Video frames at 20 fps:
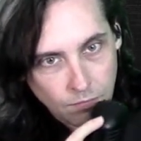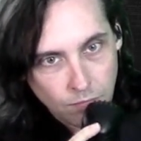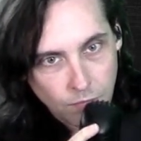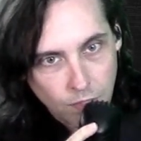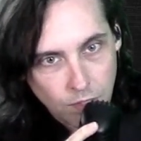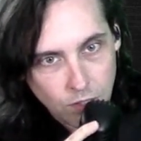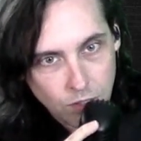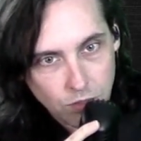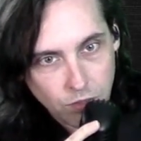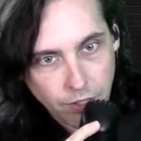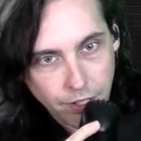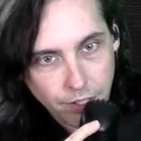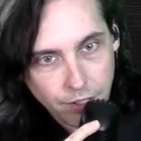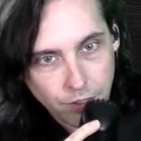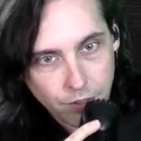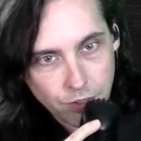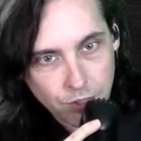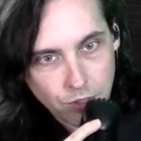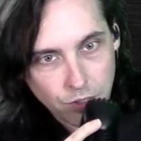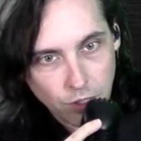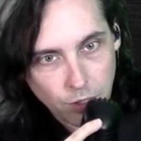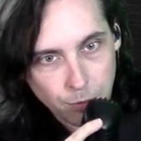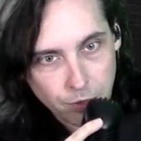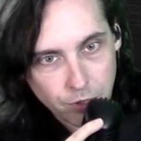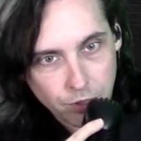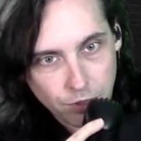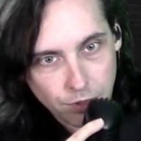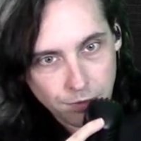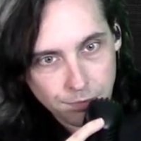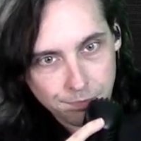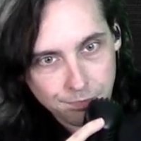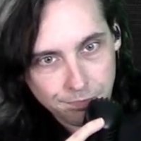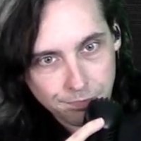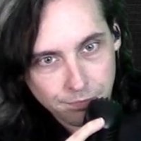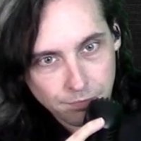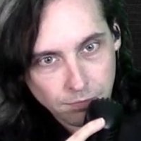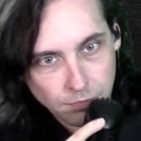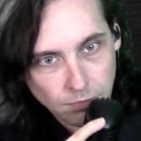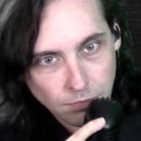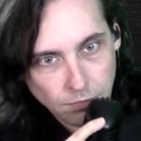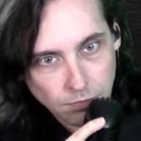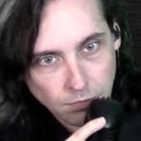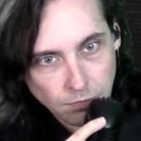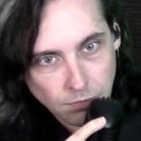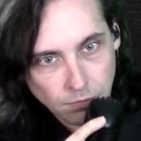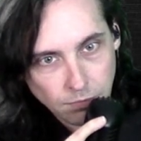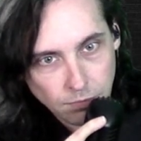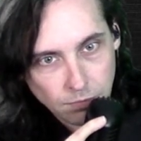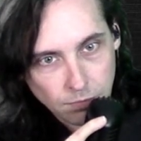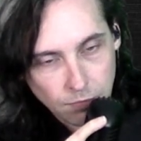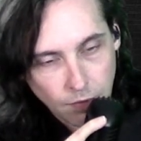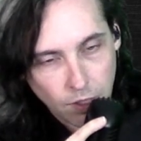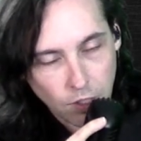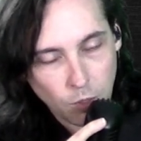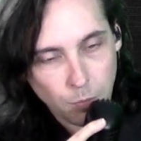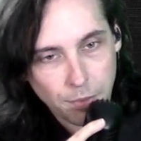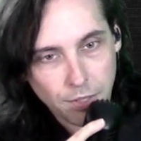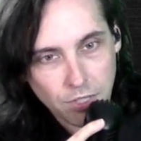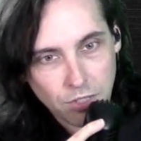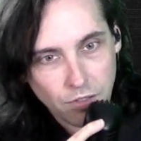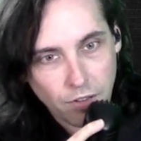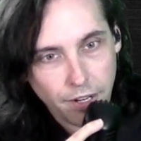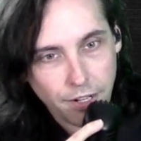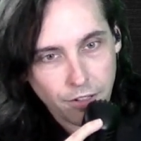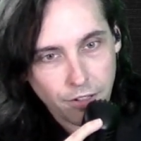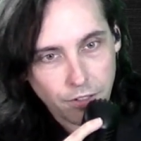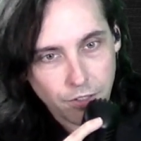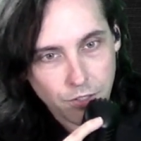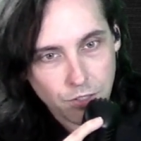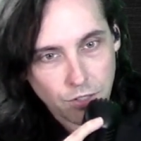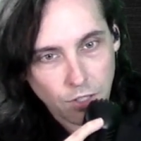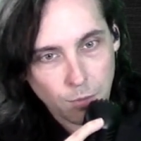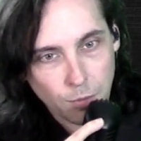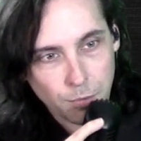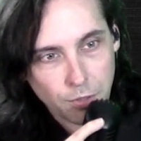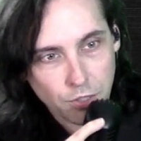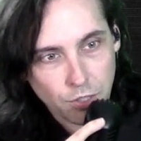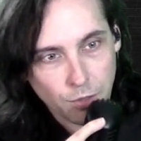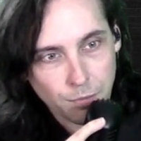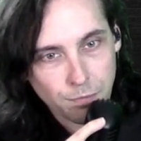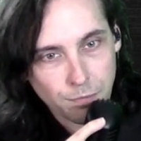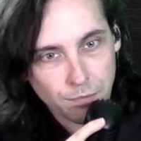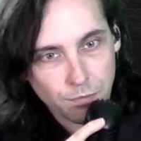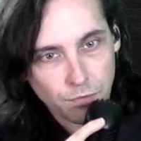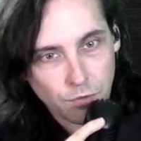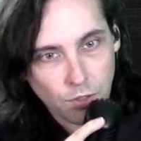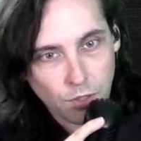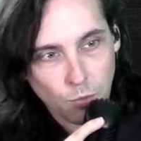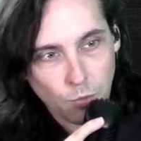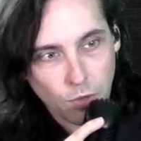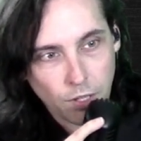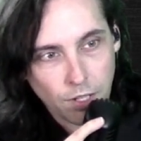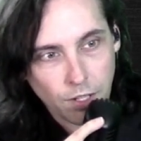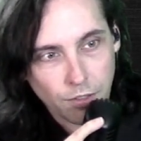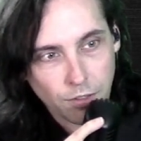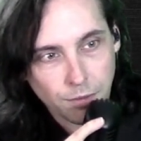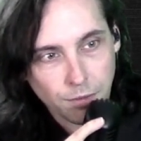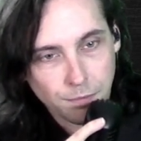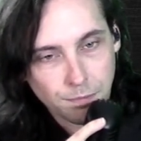Striker and Skirmisher. It'll be Striker and Skirmisher for 100.